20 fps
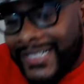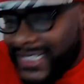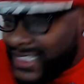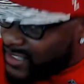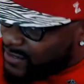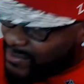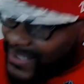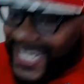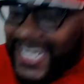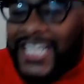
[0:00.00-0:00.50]

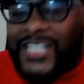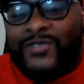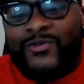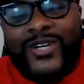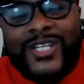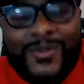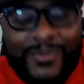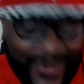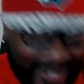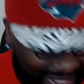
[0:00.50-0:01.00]
Things
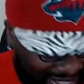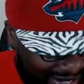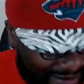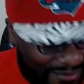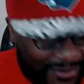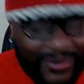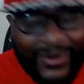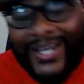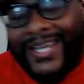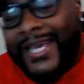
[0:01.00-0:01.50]
whispered in your
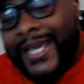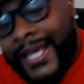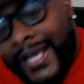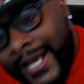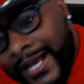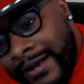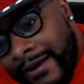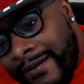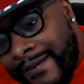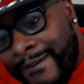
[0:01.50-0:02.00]
boy
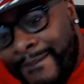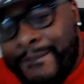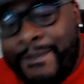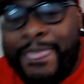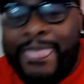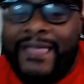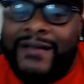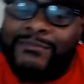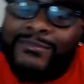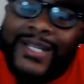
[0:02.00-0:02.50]
ear.
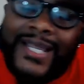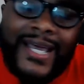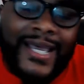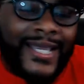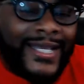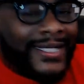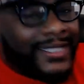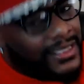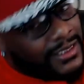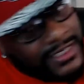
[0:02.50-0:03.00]
I'm like,
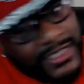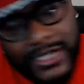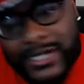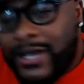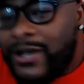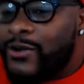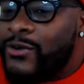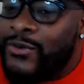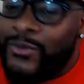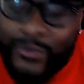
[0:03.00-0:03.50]

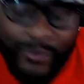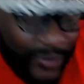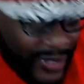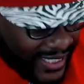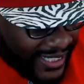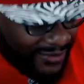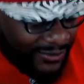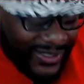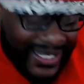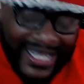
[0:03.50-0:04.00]
we
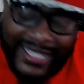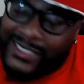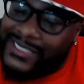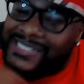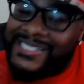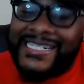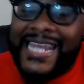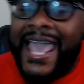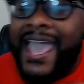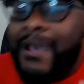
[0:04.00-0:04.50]
got the
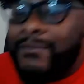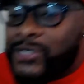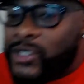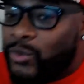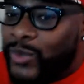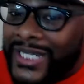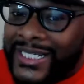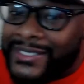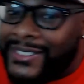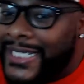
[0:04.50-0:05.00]
stamp so we
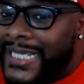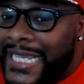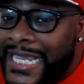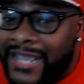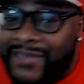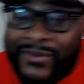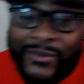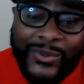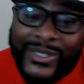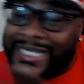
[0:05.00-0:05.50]
can leave and we can